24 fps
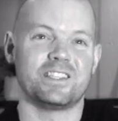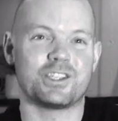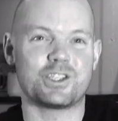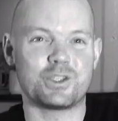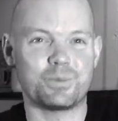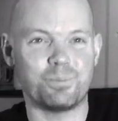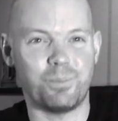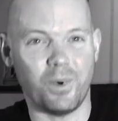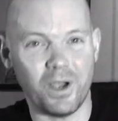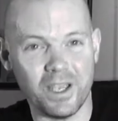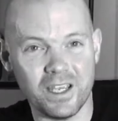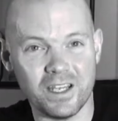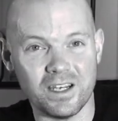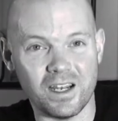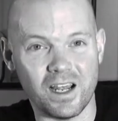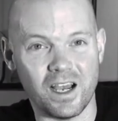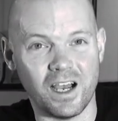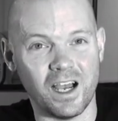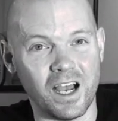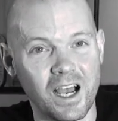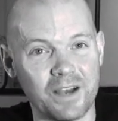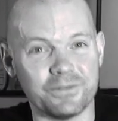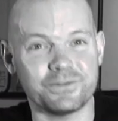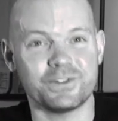Despite
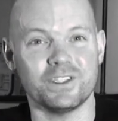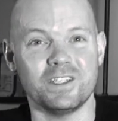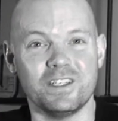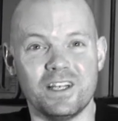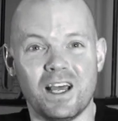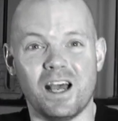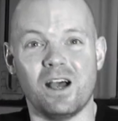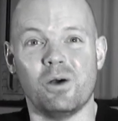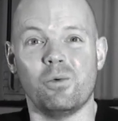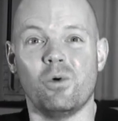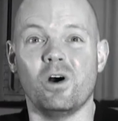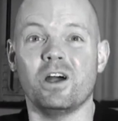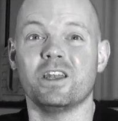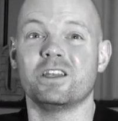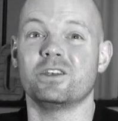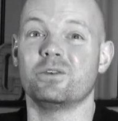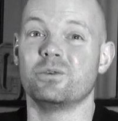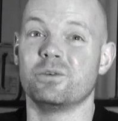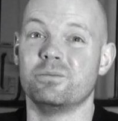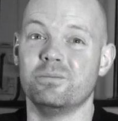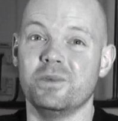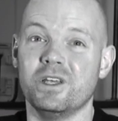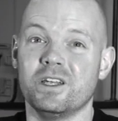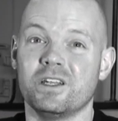often not wanting
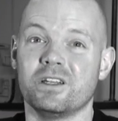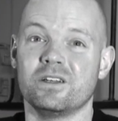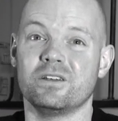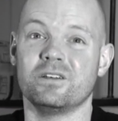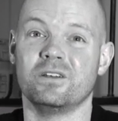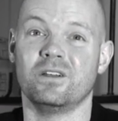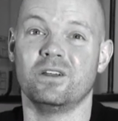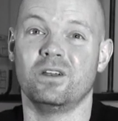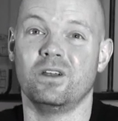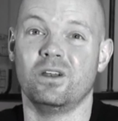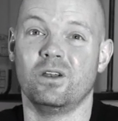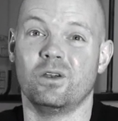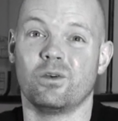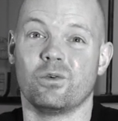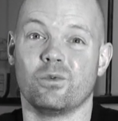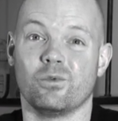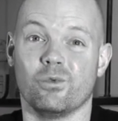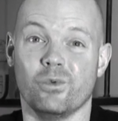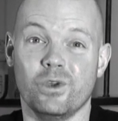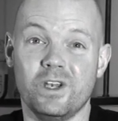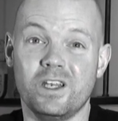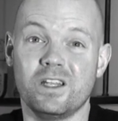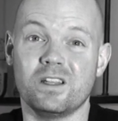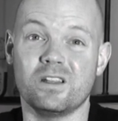to admit it,
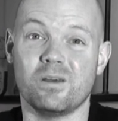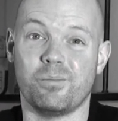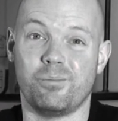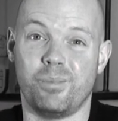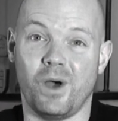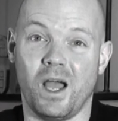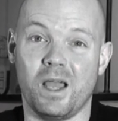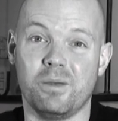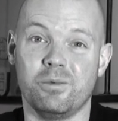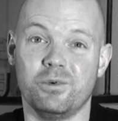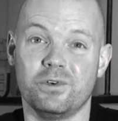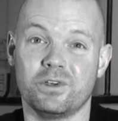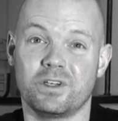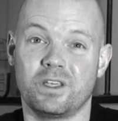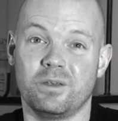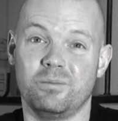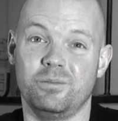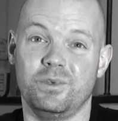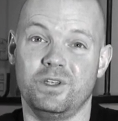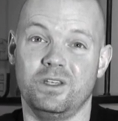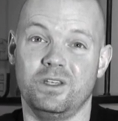reading the Bible can